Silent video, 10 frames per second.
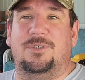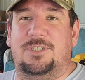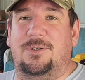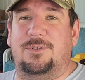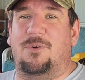
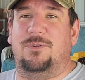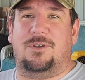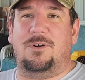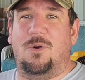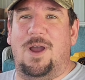So
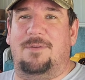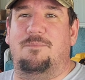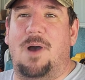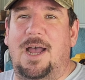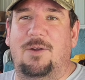don't go out
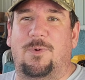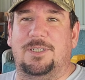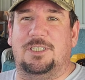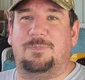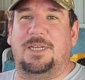and buy
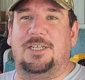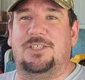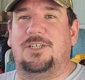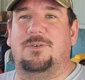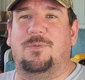one just
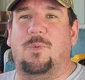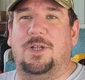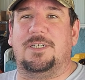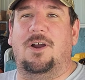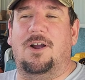because you're doing
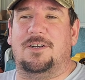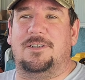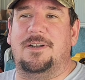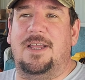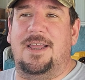one
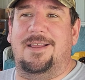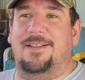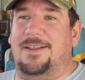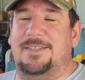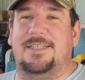garden.
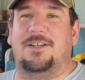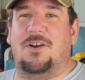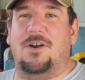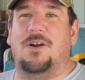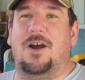Like I said,
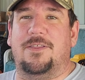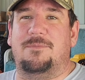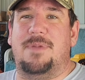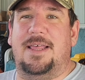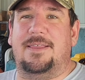there are
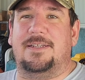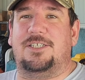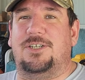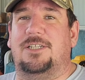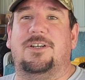other
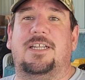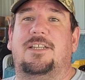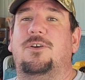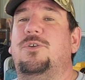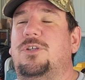methods. You can look
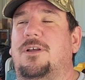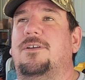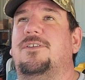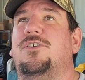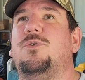into
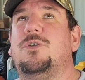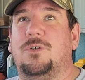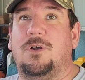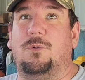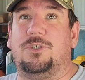
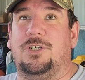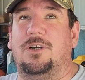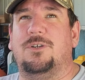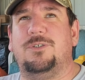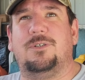
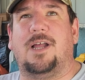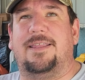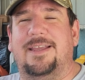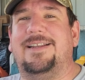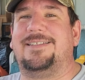hugelkultur. I
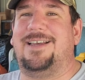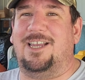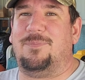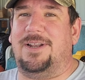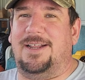think that's how
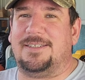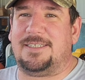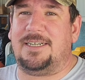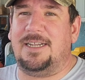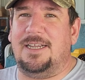you
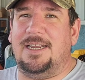pronounce it,